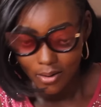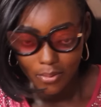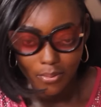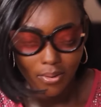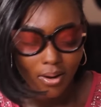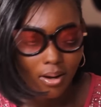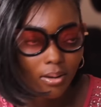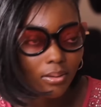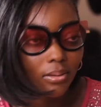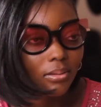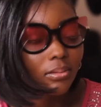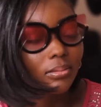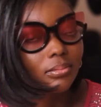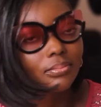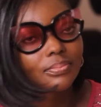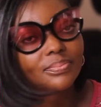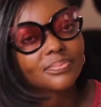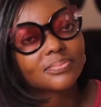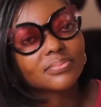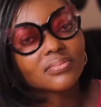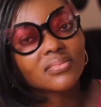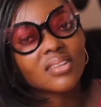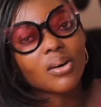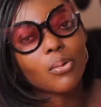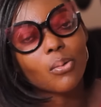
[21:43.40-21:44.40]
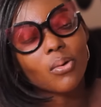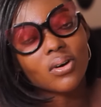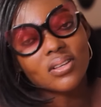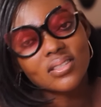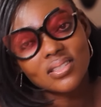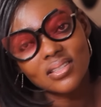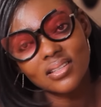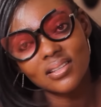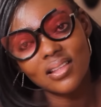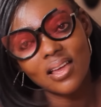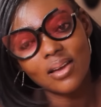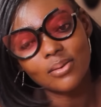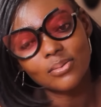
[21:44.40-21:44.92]
Well, the
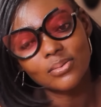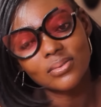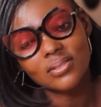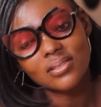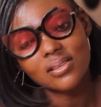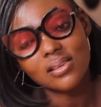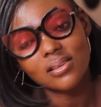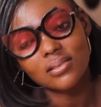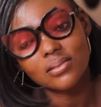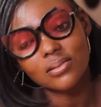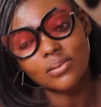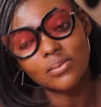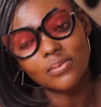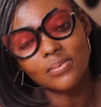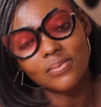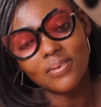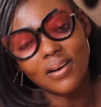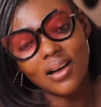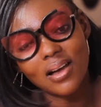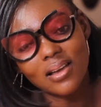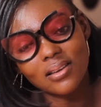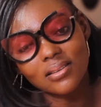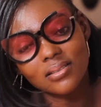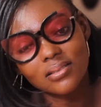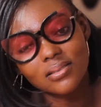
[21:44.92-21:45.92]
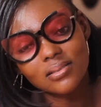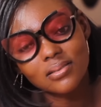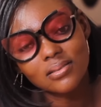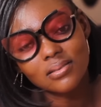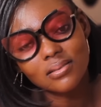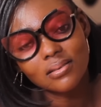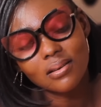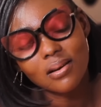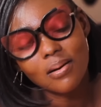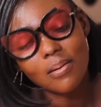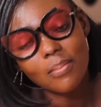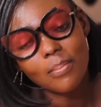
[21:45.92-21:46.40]
worst thing I've seen so far is